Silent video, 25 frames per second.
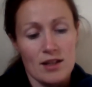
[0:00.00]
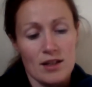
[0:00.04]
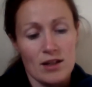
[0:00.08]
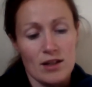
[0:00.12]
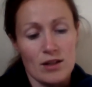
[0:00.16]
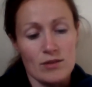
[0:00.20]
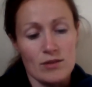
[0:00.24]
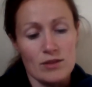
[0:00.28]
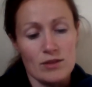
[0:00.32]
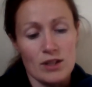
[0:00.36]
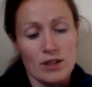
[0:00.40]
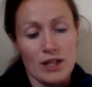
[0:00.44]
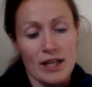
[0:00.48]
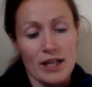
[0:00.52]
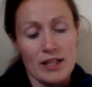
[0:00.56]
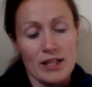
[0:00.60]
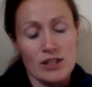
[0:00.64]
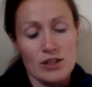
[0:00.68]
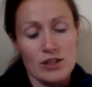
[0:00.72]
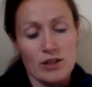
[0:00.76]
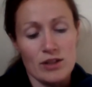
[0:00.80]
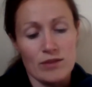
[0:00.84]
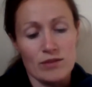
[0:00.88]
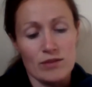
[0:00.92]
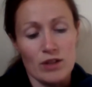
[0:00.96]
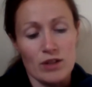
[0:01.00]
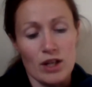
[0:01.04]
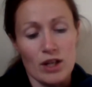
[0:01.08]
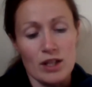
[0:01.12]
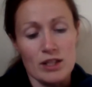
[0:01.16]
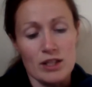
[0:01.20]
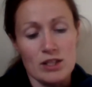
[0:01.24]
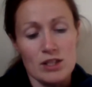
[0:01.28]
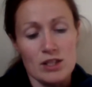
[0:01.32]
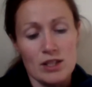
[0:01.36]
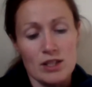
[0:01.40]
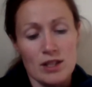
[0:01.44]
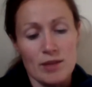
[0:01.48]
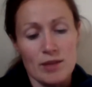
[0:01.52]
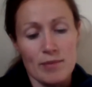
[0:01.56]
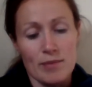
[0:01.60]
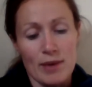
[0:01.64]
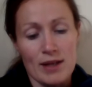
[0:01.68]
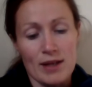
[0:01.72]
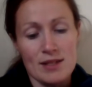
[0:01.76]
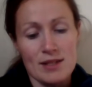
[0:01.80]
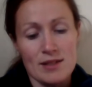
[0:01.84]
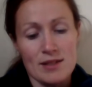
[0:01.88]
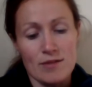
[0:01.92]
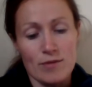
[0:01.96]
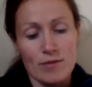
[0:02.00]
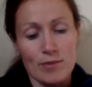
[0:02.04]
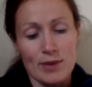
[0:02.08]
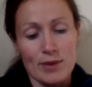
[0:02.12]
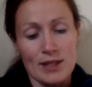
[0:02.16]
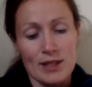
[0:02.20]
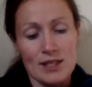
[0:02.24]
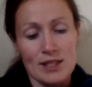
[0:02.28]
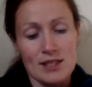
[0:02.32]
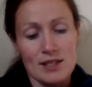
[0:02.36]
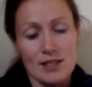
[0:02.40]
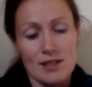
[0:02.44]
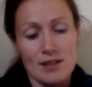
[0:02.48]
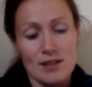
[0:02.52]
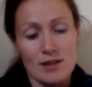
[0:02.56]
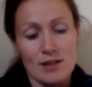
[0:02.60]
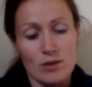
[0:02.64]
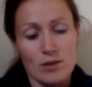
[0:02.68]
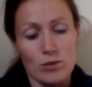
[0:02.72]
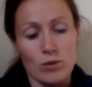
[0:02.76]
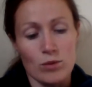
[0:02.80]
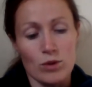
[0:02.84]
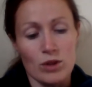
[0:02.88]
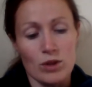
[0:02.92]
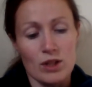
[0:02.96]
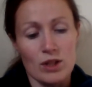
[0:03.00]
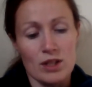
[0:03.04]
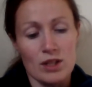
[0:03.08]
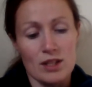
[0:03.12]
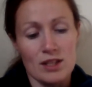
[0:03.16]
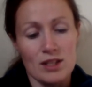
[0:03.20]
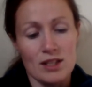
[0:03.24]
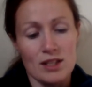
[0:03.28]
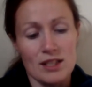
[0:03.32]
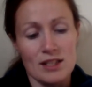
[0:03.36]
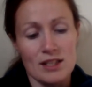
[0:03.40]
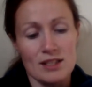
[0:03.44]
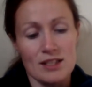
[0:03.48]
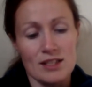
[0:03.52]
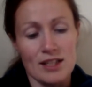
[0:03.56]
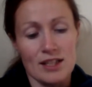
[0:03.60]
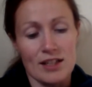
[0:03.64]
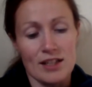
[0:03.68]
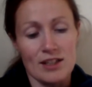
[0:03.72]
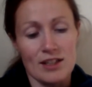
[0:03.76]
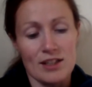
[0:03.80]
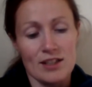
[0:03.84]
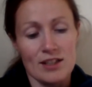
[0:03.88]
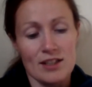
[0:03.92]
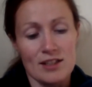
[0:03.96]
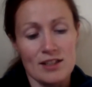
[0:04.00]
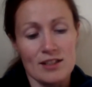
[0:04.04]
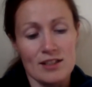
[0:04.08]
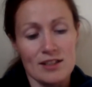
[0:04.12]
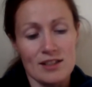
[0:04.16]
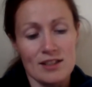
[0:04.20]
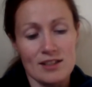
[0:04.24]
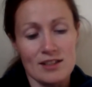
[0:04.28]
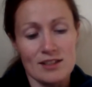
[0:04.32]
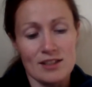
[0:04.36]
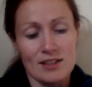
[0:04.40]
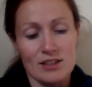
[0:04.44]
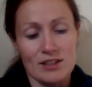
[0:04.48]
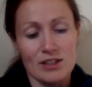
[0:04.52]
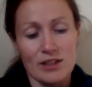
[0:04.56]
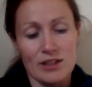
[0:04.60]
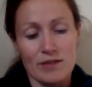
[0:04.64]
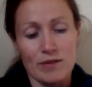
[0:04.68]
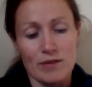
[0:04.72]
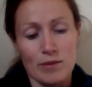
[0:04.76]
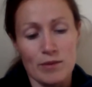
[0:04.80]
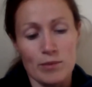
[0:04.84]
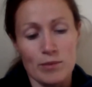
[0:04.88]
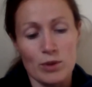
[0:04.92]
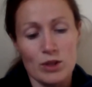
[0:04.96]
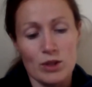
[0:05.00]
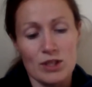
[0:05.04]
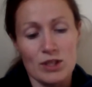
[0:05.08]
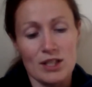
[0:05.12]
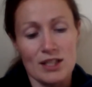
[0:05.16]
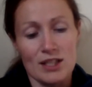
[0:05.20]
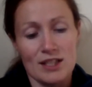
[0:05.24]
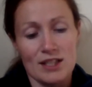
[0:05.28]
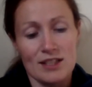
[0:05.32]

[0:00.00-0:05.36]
Of the nature of knowledge, the mass of bliss, the one, the eternal, is a Jivan Mukta.